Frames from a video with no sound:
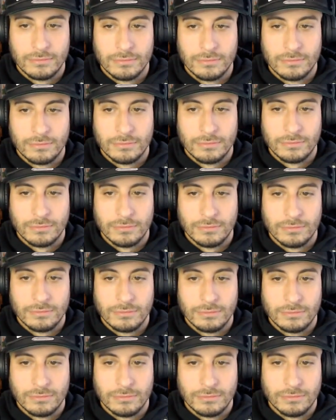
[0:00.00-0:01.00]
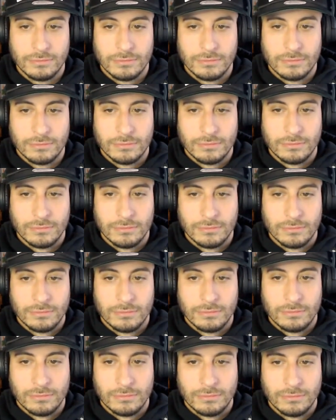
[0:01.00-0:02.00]

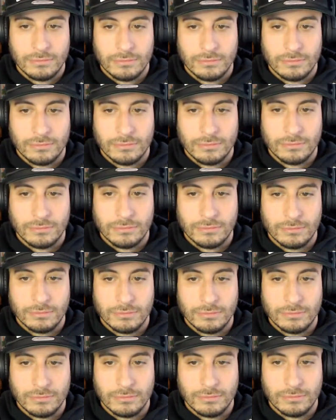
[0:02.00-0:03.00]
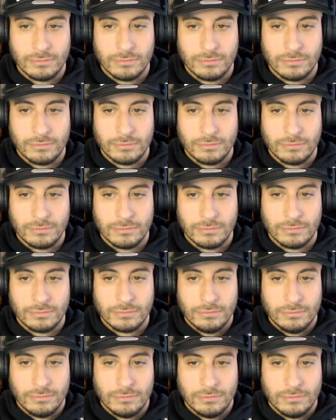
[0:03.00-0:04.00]

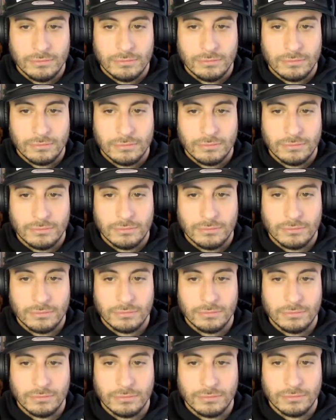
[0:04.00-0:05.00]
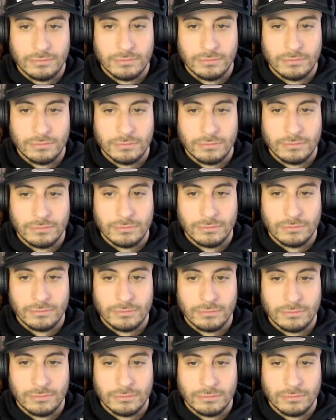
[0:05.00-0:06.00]

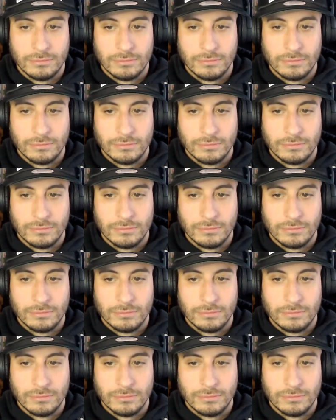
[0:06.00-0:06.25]
(silent)